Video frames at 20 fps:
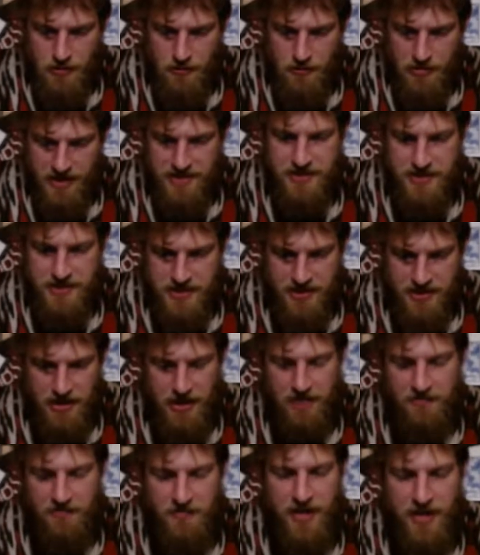basis that
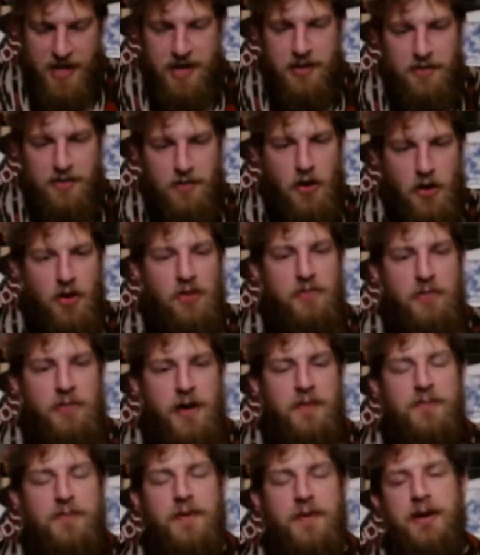I've made of all of
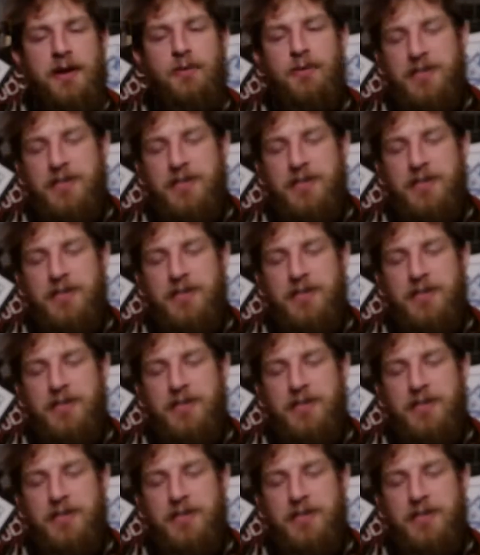my fighting,